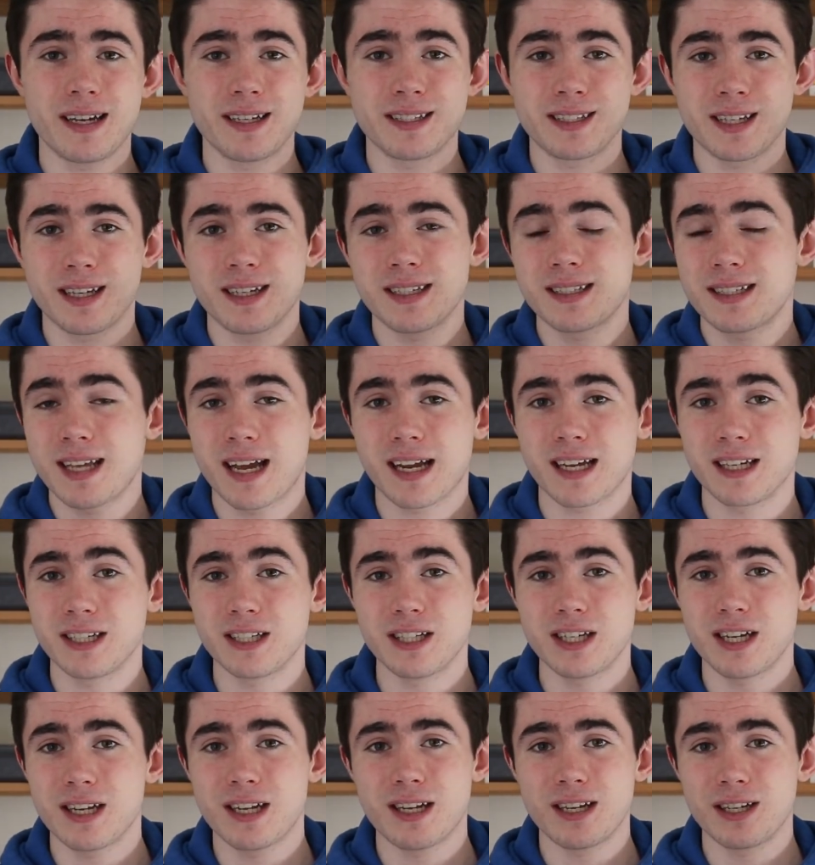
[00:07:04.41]
as a second
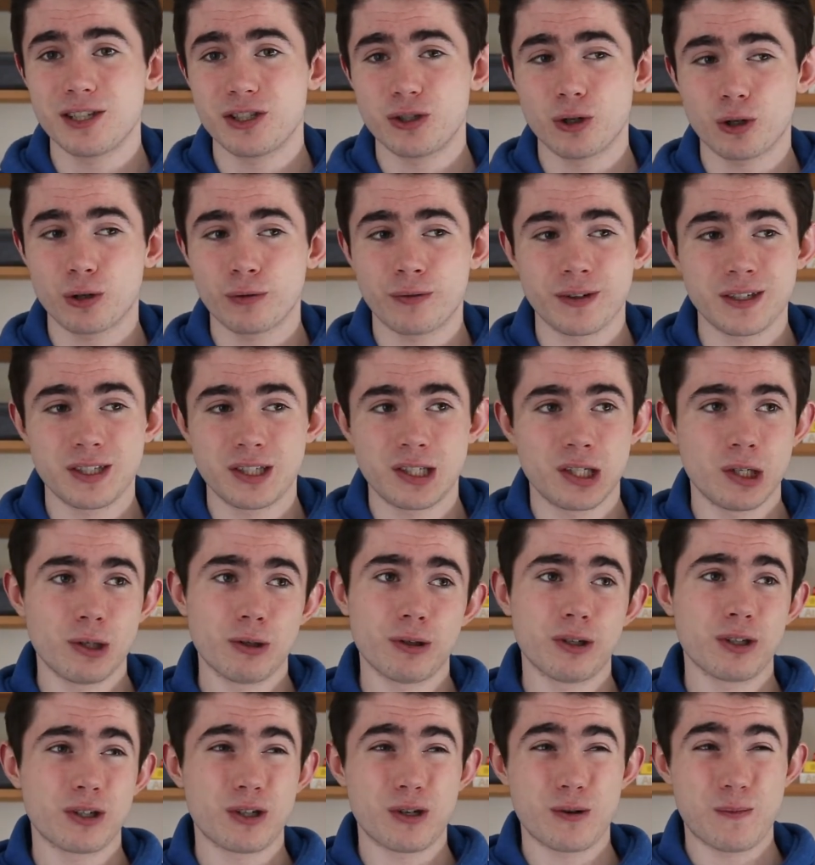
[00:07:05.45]
year geography
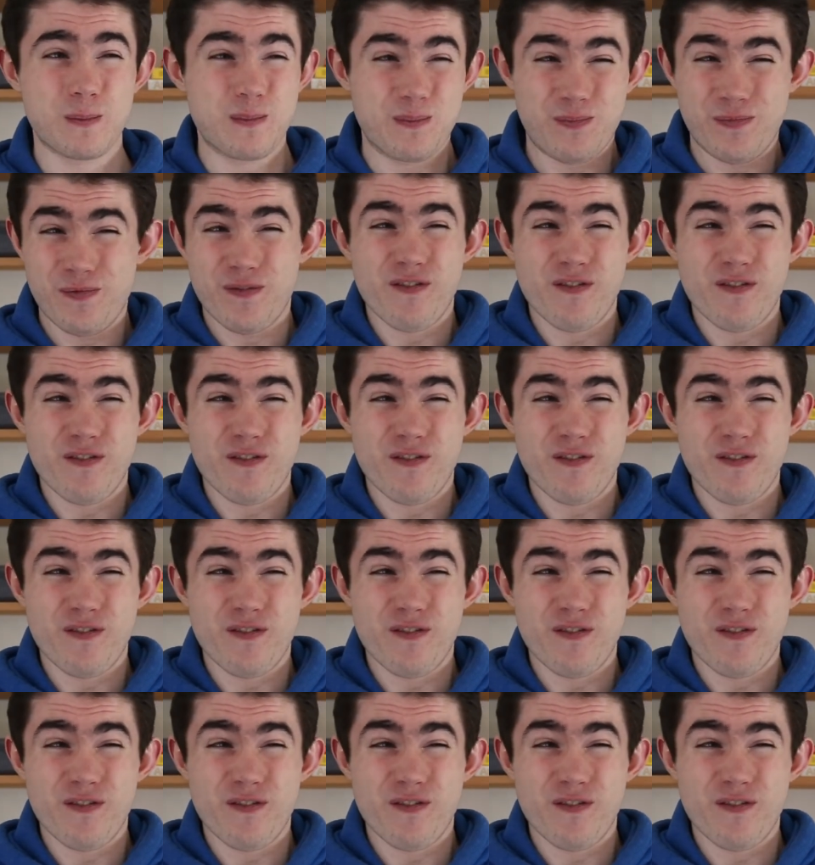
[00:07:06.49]
student who